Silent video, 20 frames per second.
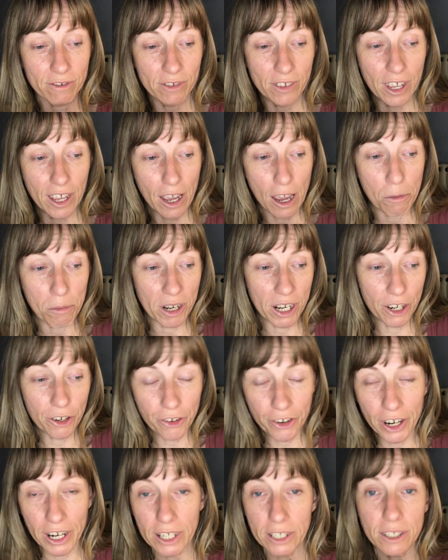It
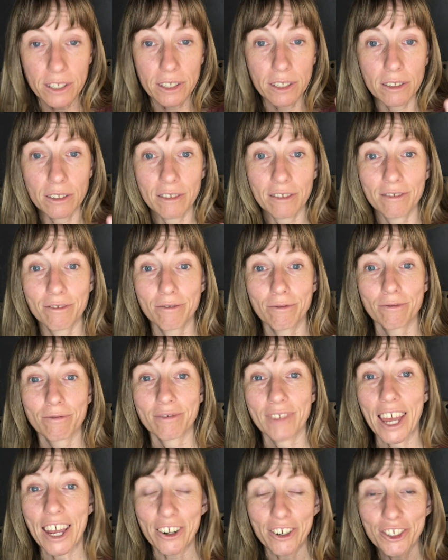creates
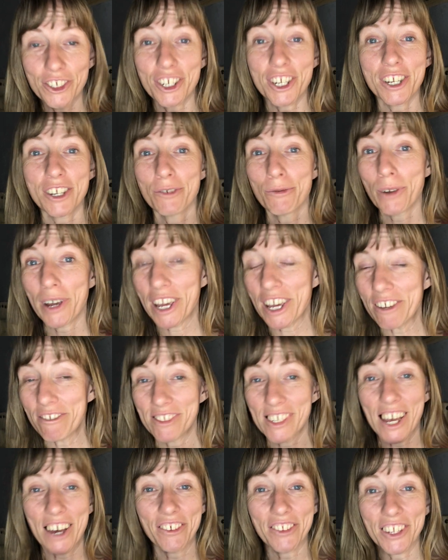energy and
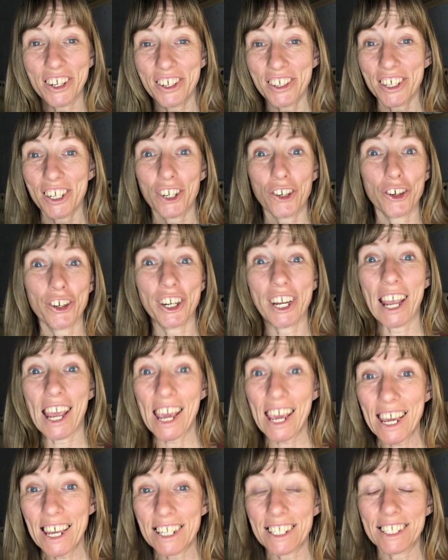waves out there that
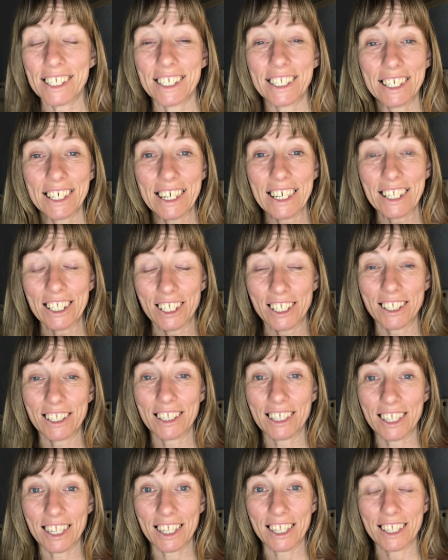create it.
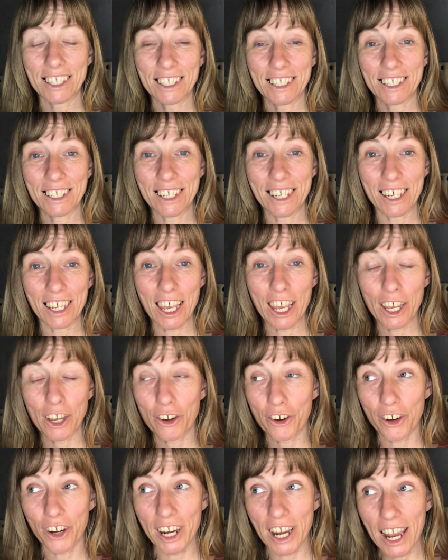It
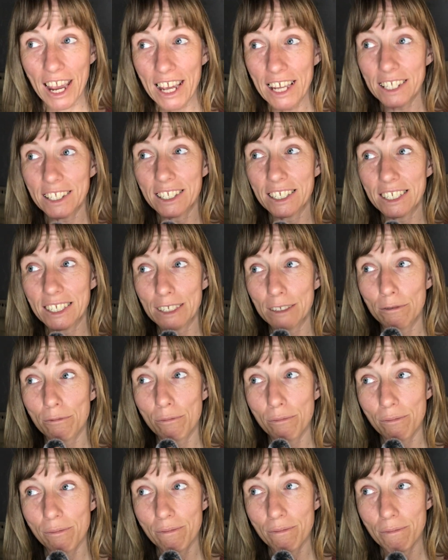creates
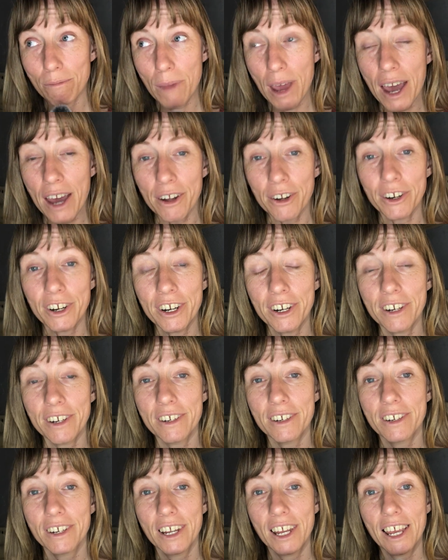matter.
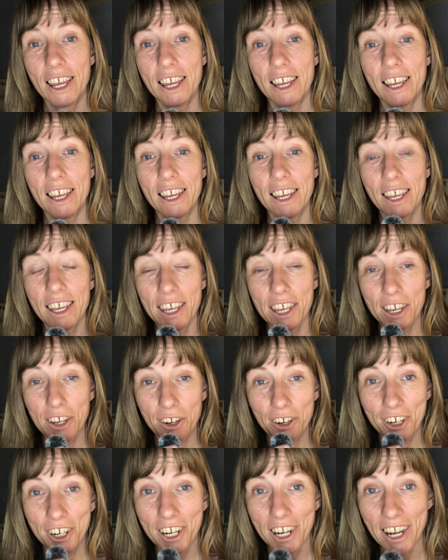It
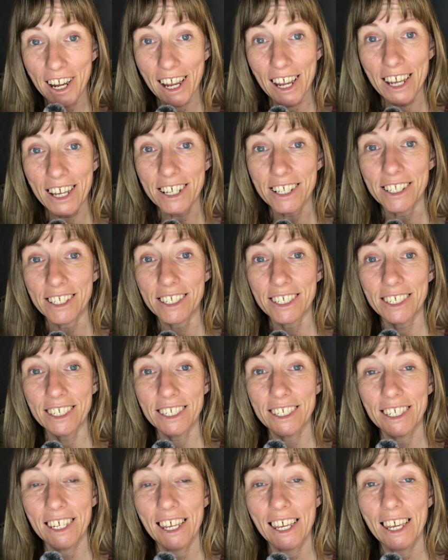creates
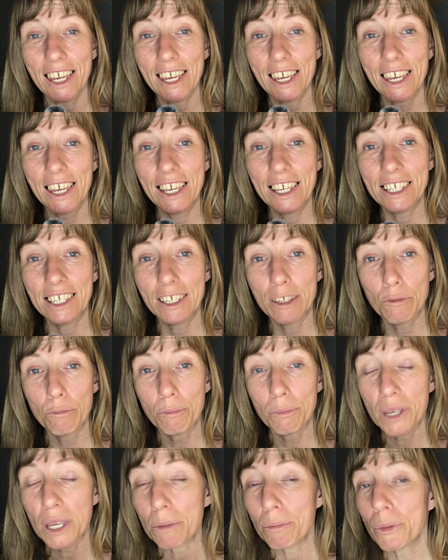
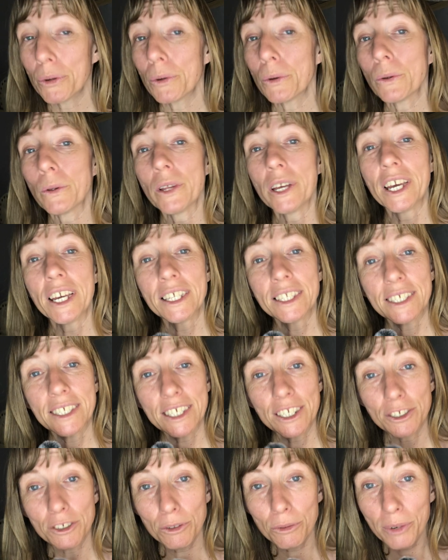people and
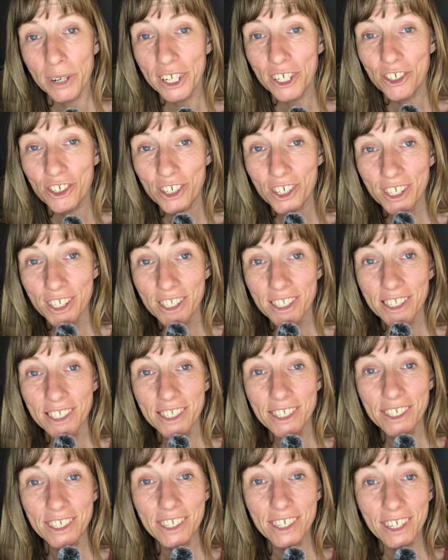situations
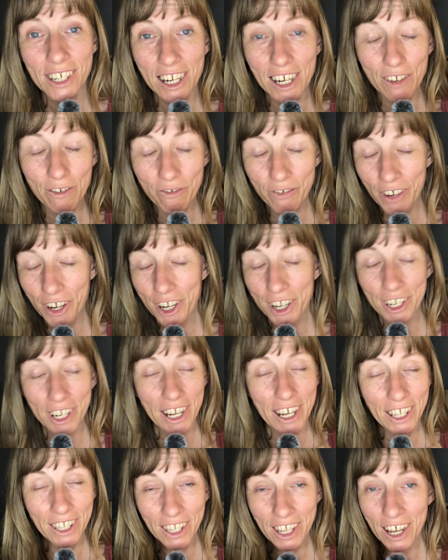and fun
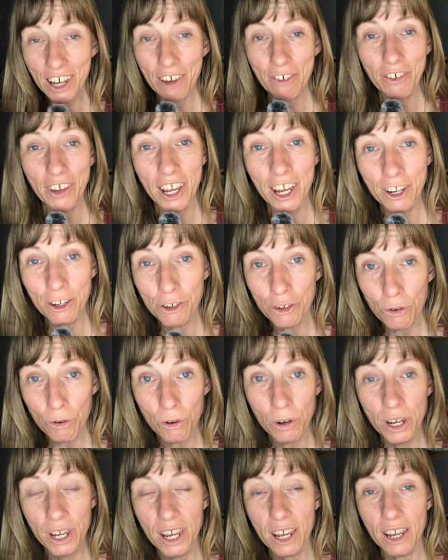and love and
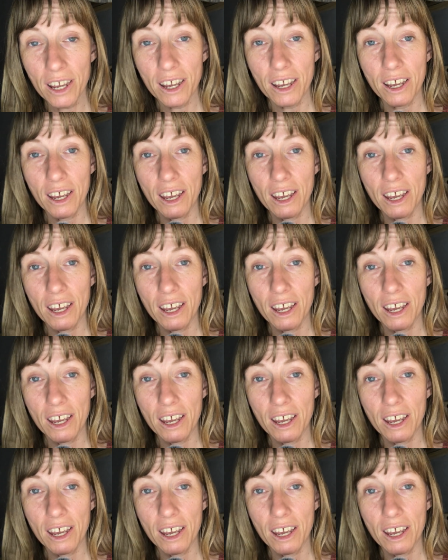joy.